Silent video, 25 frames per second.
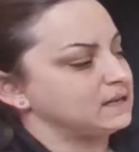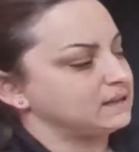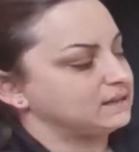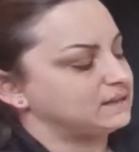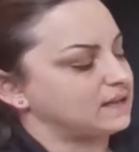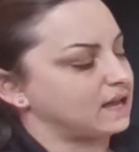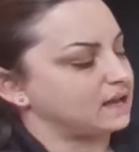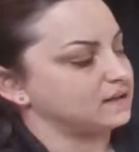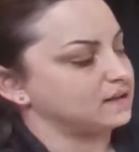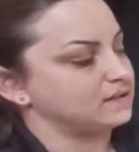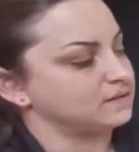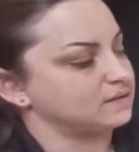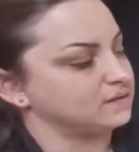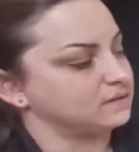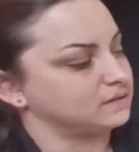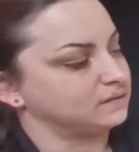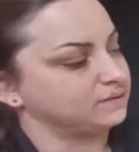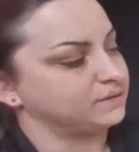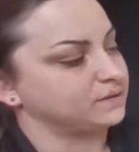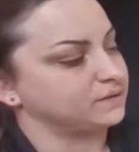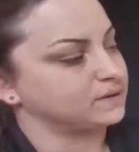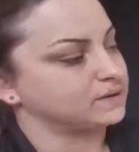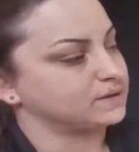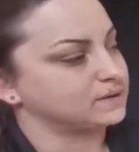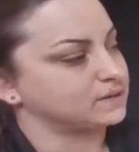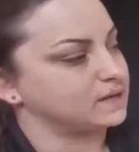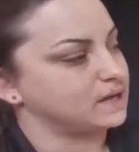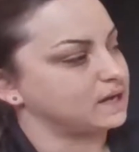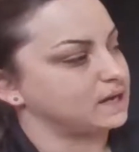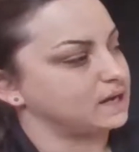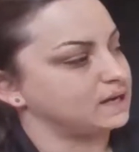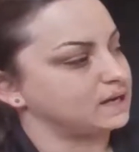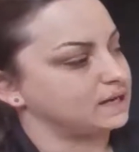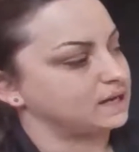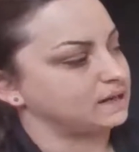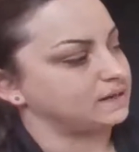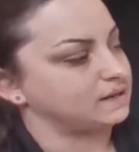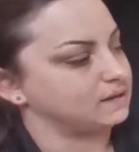that is on the first
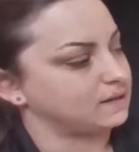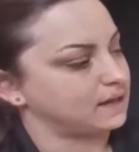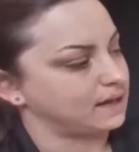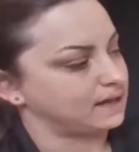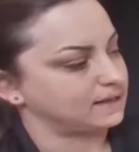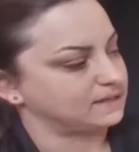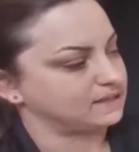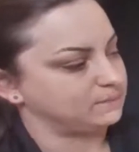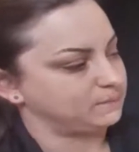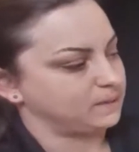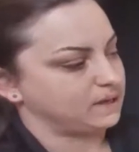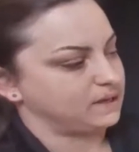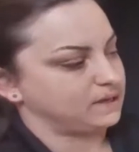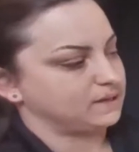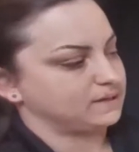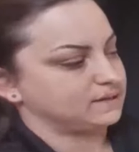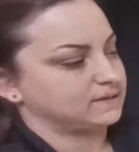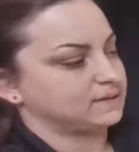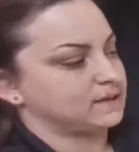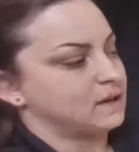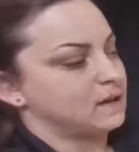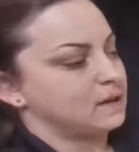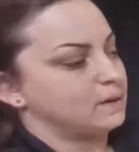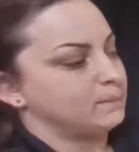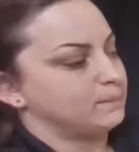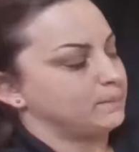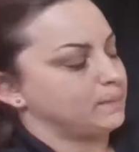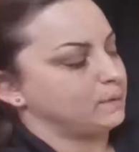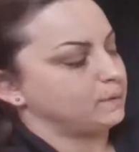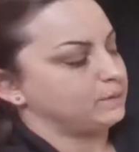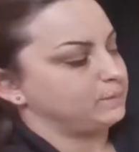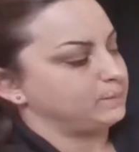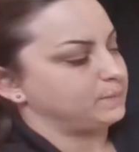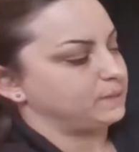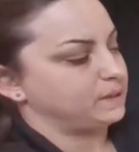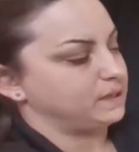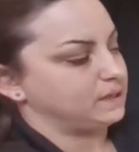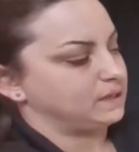line and the last space,
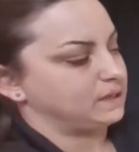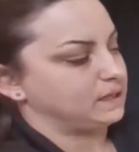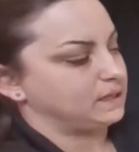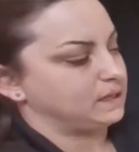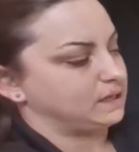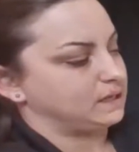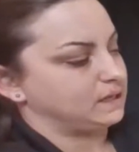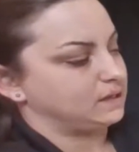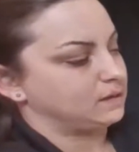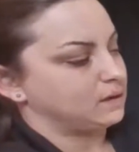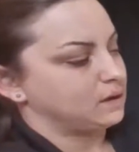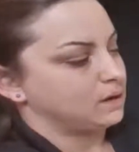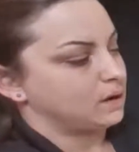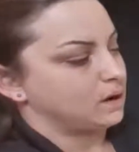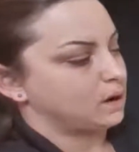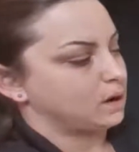both being E.